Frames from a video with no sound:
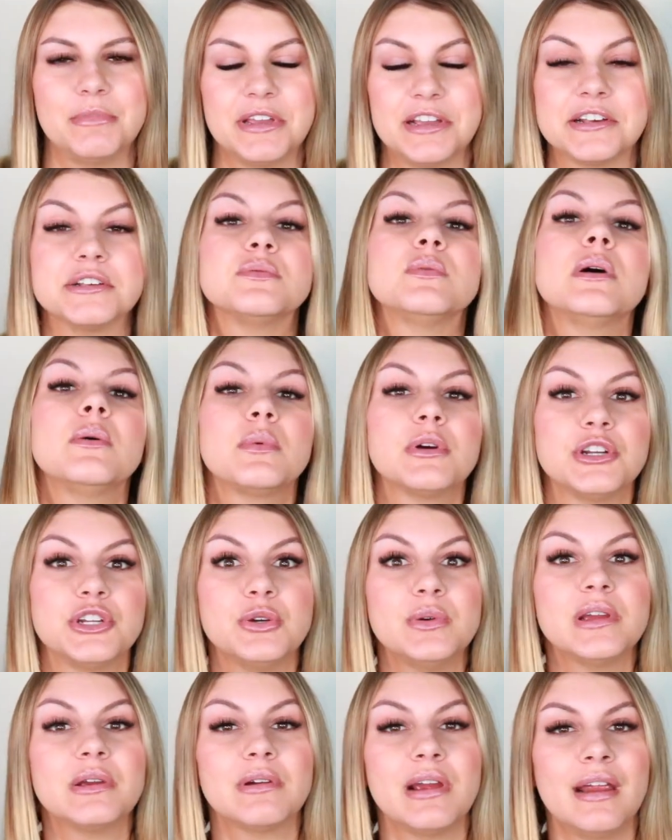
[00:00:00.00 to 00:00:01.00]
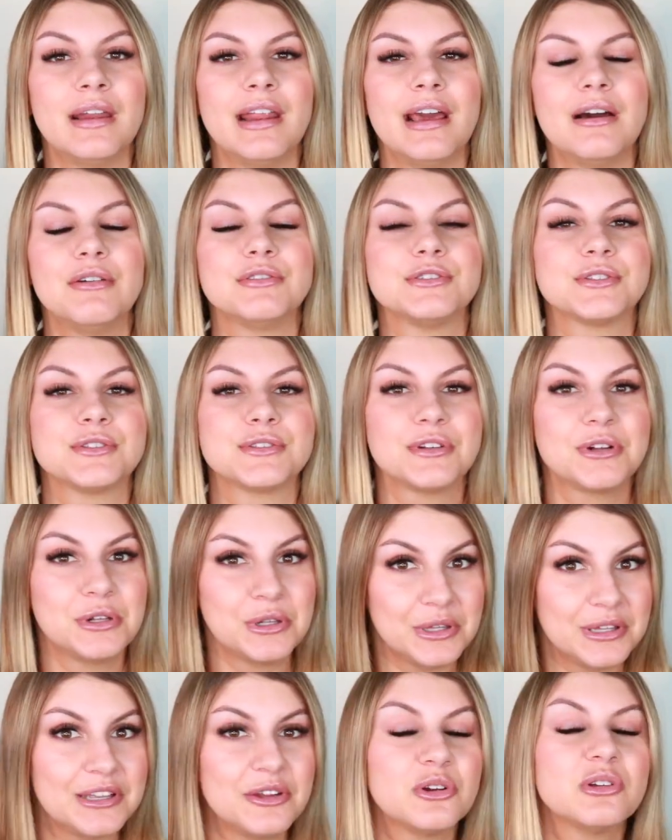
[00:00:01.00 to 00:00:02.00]
because what we're doing right now is
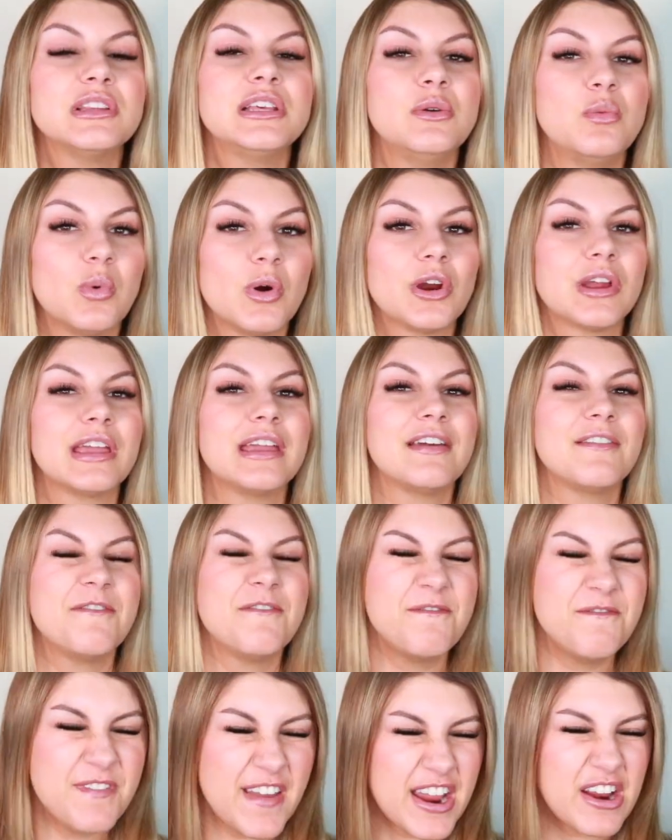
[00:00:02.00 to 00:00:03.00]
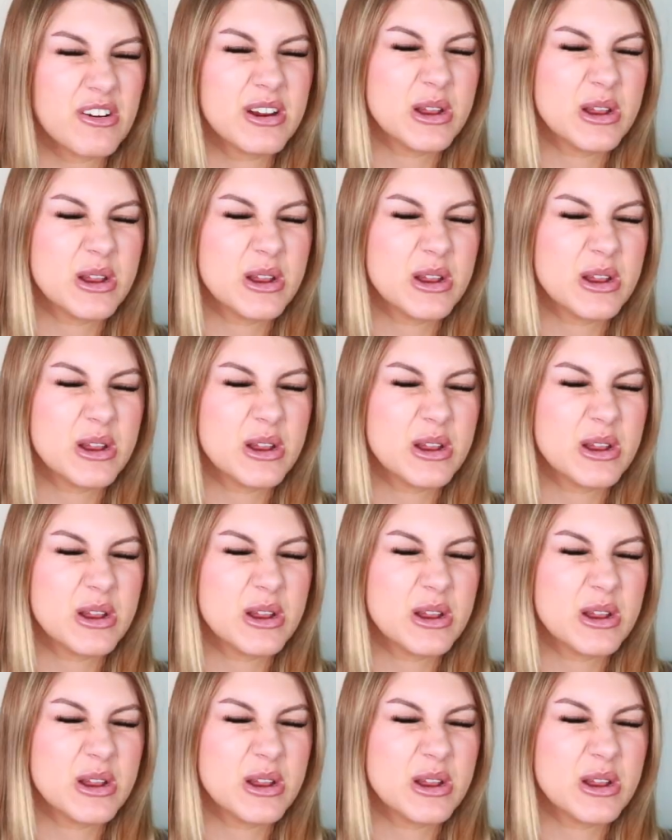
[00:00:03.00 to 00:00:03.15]
clearly working very